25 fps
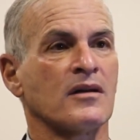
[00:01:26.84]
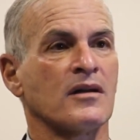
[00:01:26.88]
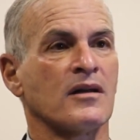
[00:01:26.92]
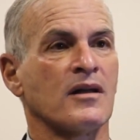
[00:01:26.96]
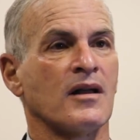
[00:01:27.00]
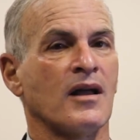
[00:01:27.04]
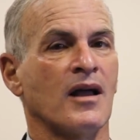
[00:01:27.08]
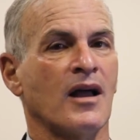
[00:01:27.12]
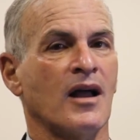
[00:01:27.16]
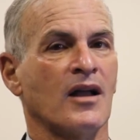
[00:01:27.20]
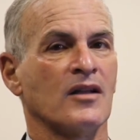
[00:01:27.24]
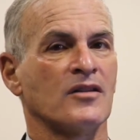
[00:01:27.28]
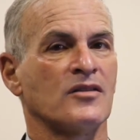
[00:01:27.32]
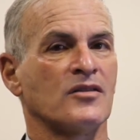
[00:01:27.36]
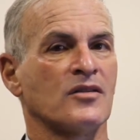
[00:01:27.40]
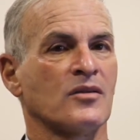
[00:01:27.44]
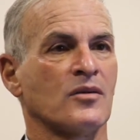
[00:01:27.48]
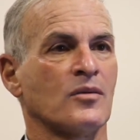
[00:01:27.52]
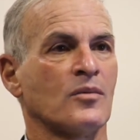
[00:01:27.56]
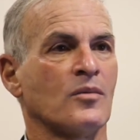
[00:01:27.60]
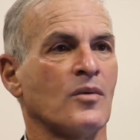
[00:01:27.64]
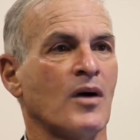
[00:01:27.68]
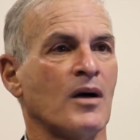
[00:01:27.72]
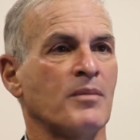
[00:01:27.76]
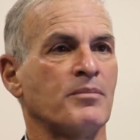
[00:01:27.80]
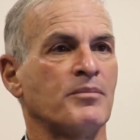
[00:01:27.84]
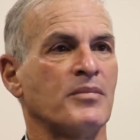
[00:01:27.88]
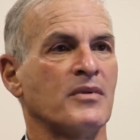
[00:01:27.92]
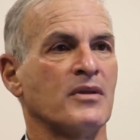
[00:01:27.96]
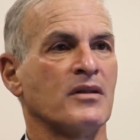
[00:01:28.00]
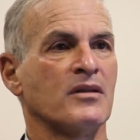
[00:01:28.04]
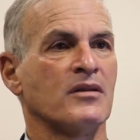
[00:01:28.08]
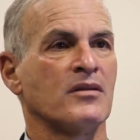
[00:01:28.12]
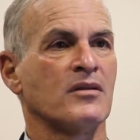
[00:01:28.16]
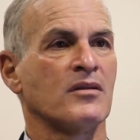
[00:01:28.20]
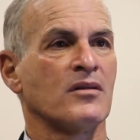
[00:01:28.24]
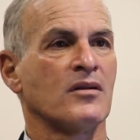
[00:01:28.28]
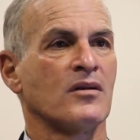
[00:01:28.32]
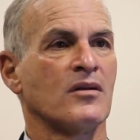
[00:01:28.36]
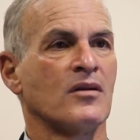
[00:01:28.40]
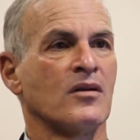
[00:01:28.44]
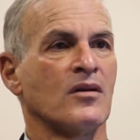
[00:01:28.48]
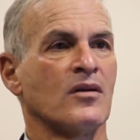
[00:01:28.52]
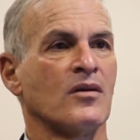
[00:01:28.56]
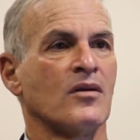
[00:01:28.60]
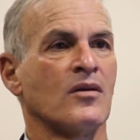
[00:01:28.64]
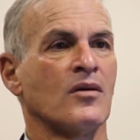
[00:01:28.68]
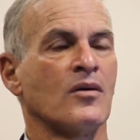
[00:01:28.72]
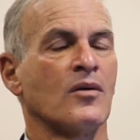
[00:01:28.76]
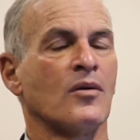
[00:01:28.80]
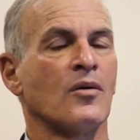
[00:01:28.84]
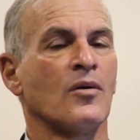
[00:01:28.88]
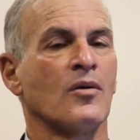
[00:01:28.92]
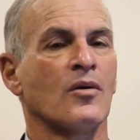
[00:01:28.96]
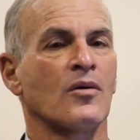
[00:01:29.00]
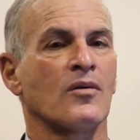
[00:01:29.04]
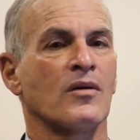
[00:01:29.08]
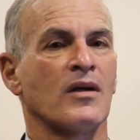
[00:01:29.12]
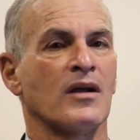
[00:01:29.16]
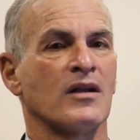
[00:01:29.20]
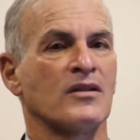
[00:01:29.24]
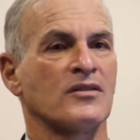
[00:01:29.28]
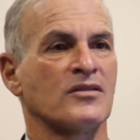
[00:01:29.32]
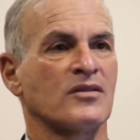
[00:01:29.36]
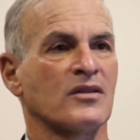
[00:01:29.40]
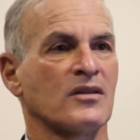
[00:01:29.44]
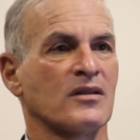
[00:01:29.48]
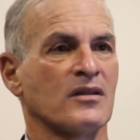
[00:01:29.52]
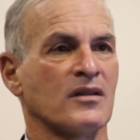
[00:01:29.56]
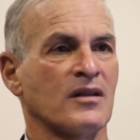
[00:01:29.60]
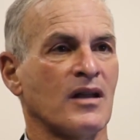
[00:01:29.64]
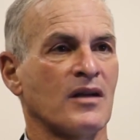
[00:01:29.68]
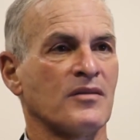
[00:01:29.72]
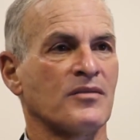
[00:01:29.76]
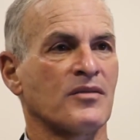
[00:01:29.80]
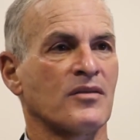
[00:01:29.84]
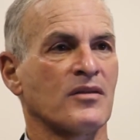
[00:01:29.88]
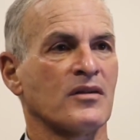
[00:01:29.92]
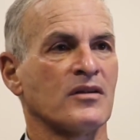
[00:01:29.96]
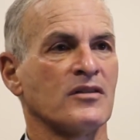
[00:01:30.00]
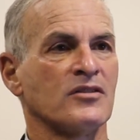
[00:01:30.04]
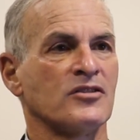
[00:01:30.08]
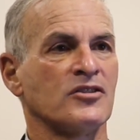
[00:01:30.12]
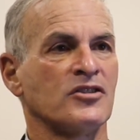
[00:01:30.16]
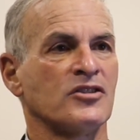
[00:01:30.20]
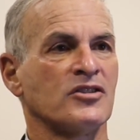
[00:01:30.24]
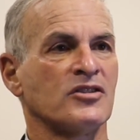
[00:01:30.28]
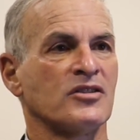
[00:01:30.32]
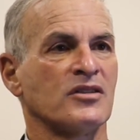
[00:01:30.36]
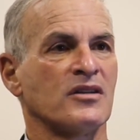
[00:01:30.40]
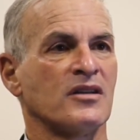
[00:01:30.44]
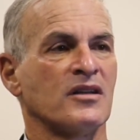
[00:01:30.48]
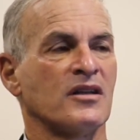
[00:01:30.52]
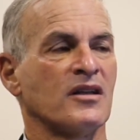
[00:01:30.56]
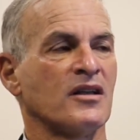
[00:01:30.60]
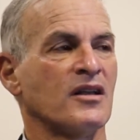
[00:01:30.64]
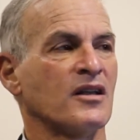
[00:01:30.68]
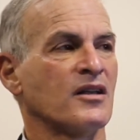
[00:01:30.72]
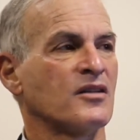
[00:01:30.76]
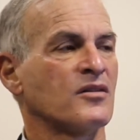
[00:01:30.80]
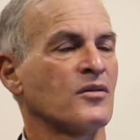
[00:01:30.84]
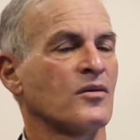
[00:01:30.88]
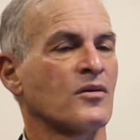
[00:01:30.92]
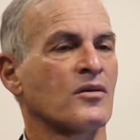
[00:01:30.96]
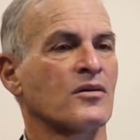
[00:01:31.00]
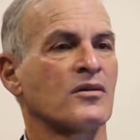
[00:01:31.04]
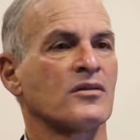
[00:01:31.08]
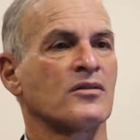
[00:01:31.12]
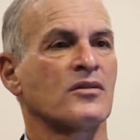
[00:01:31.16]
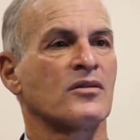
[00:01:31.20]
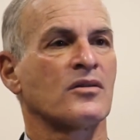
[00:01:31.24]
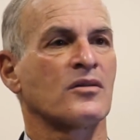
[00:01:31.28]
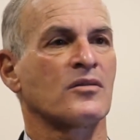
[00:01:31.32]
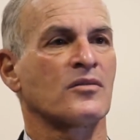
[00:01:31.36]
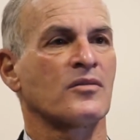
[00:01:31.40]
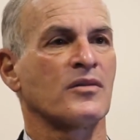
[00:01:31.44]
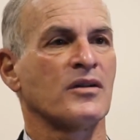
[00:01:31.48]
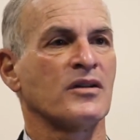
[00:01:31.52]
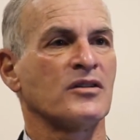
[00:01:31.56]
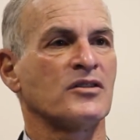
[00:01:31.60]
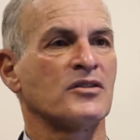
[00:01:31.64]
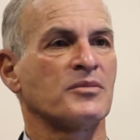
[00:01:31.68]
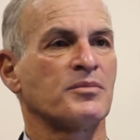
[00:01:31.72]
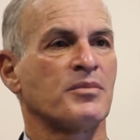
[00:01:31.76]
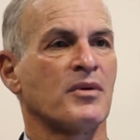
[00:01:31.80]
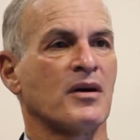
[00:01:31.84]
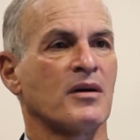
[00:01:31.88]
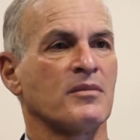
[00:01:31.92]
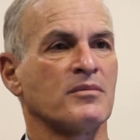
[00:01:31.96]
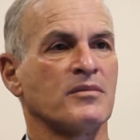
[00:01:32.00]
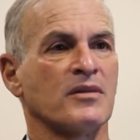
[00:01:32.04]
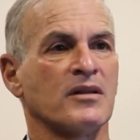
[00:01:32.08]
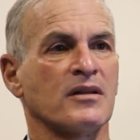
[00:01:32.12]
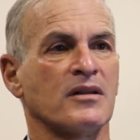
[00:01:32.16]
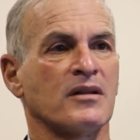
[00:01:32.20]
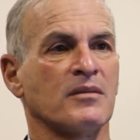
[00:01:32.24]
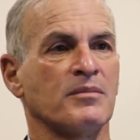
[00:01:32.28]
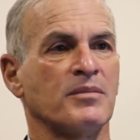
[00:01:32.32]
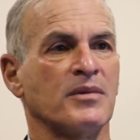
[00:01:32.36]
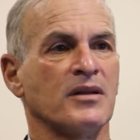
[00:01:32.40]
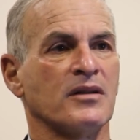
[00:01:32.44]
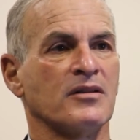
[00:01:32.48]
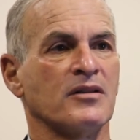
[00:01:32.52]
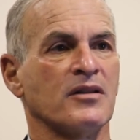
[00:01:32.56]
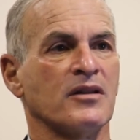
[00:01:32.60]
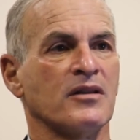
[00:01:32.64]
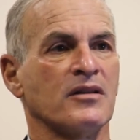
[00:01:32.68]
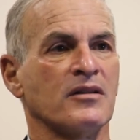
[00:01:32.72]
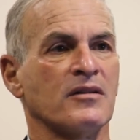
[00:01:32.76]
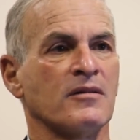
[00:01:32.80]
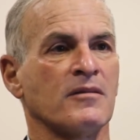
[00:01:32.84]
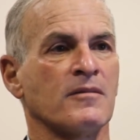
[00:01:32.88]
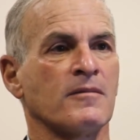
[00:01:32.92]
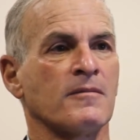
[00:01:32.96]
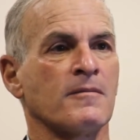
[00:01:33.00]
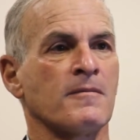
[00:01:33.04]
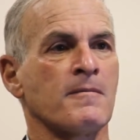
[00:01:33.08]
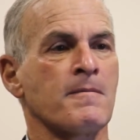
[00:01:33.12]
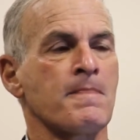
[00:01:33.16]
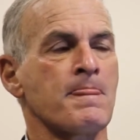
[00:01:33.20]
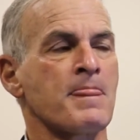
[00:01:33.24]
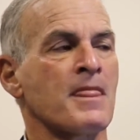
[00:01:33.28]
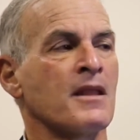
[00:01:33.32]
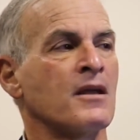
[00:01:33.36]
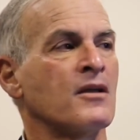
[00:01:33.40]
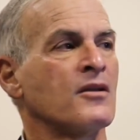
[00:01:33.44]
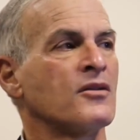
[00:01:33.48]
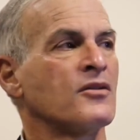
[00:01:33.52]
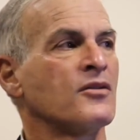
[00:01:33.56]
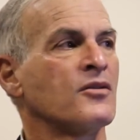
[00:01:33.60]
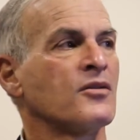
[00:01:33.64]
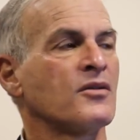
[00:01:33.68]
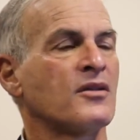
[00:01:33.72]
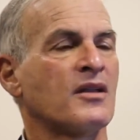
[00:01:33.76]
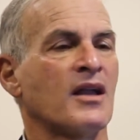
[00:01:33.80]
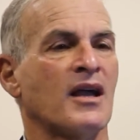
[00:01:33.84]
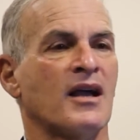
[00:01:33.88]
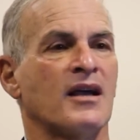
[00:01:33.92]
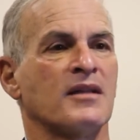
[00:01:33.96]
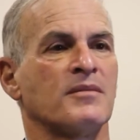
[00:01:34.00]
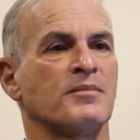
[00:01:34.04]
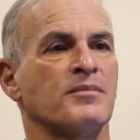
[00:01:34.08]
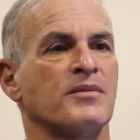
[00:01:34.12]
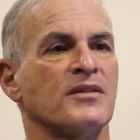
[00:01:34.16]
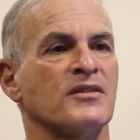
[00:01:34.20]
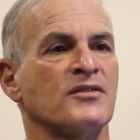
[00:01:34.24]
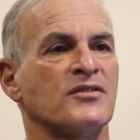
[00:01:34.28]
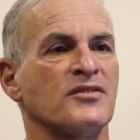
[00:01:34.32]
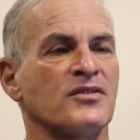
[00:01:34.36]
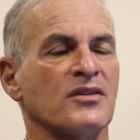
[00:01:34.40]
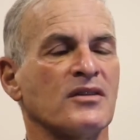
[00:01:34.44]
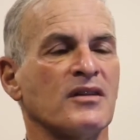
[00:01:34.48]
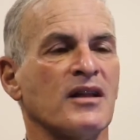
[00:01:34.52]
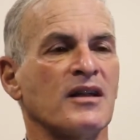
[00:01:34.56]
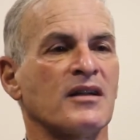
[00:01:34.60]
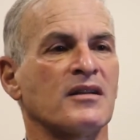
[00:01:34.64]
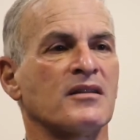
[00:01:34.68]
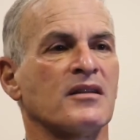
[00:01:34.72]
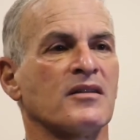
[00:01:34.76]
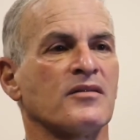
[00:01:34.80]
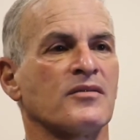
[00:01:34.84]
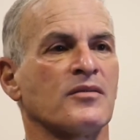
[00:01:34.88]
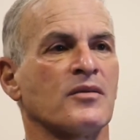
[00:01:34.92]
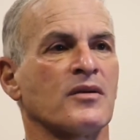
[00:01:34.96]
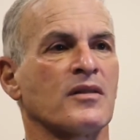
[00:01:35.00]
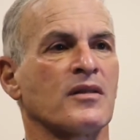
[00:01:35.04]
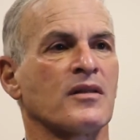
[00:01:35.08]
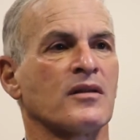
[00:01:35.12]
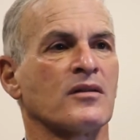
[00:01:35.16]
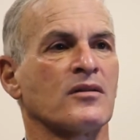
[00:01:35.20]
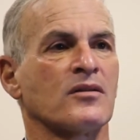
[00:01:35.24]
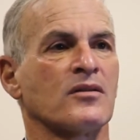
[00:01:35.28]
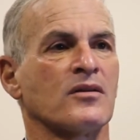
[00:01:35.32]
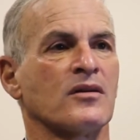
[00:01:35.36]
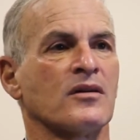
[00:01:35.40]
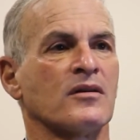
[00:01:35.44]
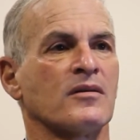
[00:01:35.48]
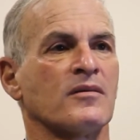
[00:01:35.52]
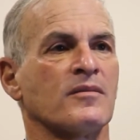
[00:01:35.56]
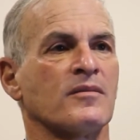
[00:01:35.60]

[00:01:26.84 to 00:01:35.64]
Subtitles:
as a weapon or as leverage in order to reach public opinion, you can't be selective with the law.